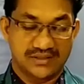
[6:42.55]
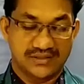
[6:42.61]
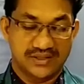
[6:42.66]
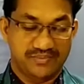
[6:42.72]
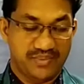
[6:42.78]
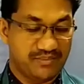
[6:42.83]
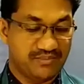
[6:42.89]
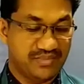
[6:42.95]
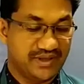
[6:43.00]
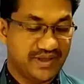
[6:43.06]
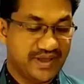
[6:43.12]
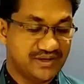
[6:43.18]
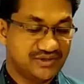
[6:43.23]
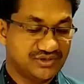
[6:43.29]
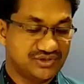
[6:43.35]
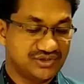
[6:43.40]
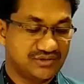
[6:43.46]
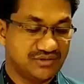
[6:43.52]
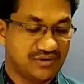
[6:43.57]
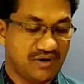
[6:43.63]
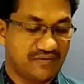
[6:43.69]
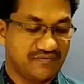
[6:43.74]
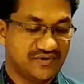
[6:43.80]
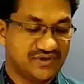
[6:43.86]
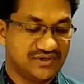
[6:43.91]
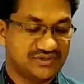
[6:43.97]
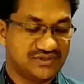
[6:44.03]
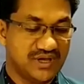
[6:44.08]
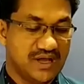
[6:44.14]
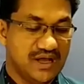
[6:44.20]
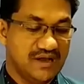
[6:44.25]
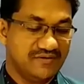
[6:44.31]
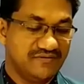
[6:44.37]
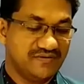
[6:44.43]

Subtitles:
the publication of his